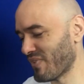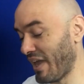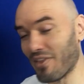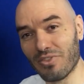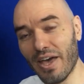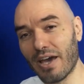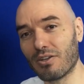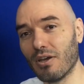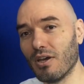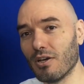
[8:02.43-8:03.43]
And
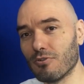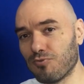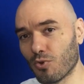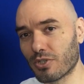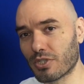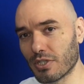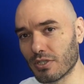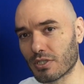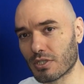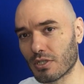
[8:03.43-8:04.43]
that
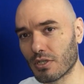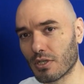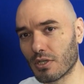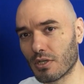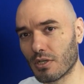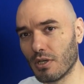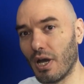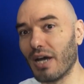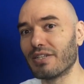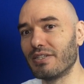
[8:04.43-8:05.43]
forces
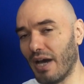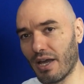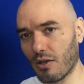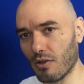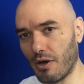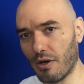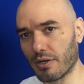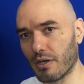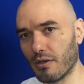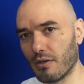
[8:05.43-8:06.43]
a dialogue.